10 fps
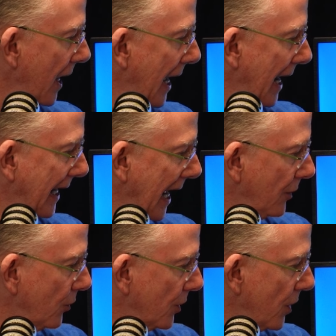And again,
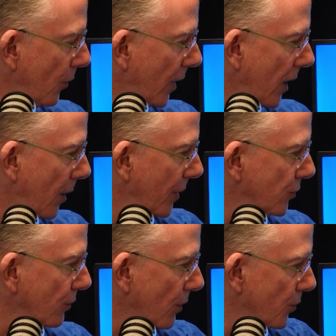you can note how much
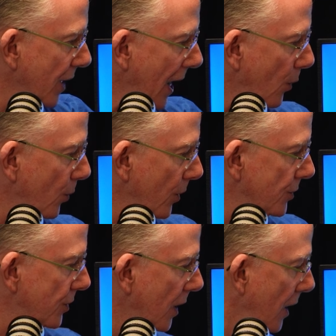it grows
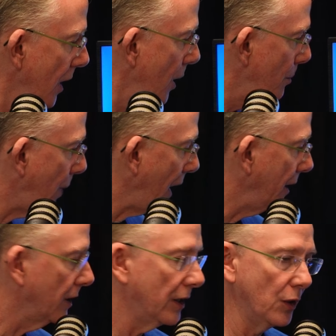outwards,
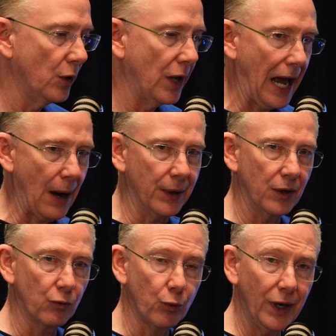but how it
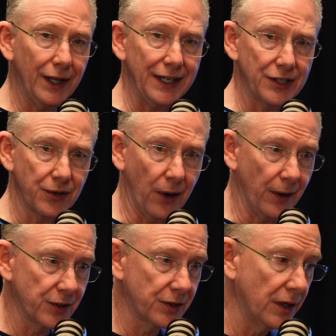really
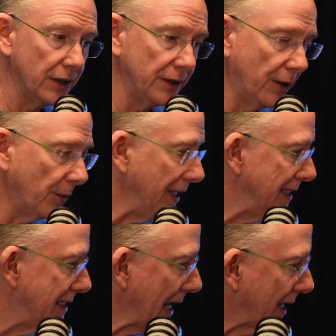starts, literally
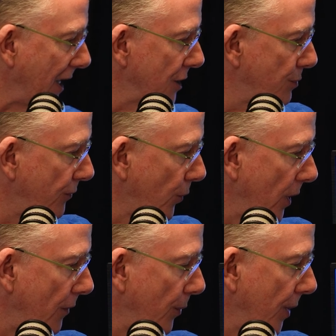decades before it
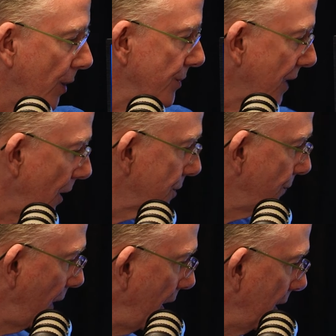ever becomes
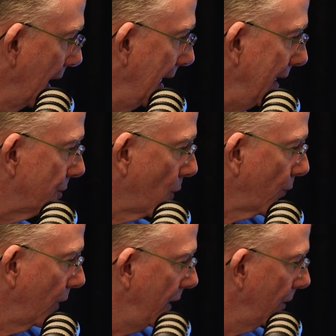calcified, is
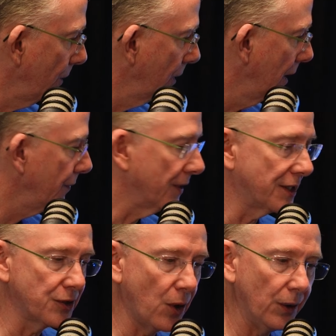over here. This
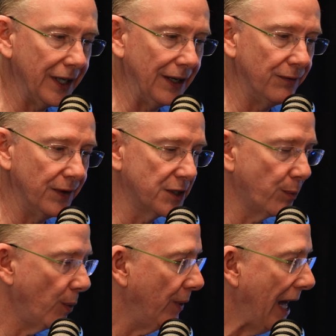is all
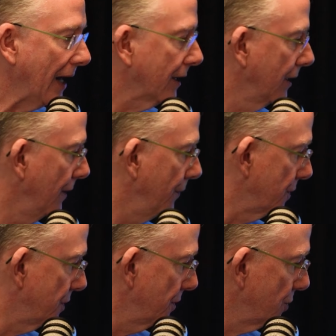invisible plaque.
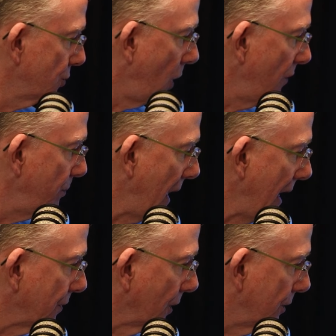This is the soft
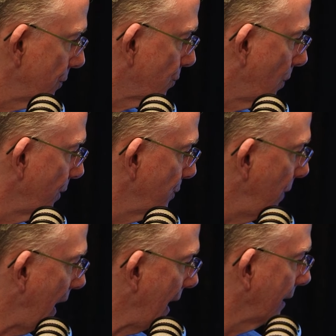plaque, the cholesterol-rich
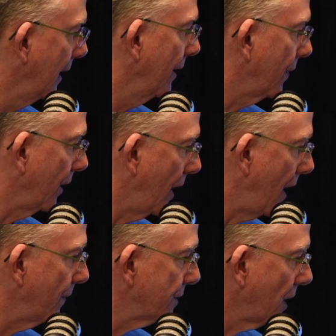plaque, the
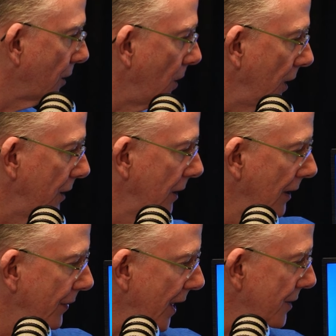lava, as I call it.
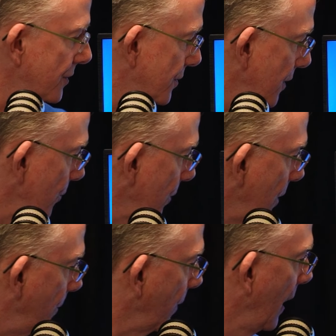That is the cinder
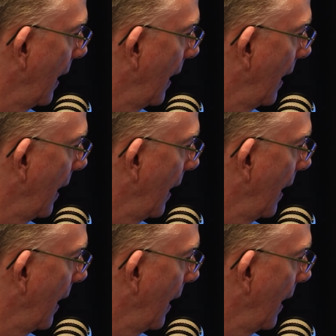cone.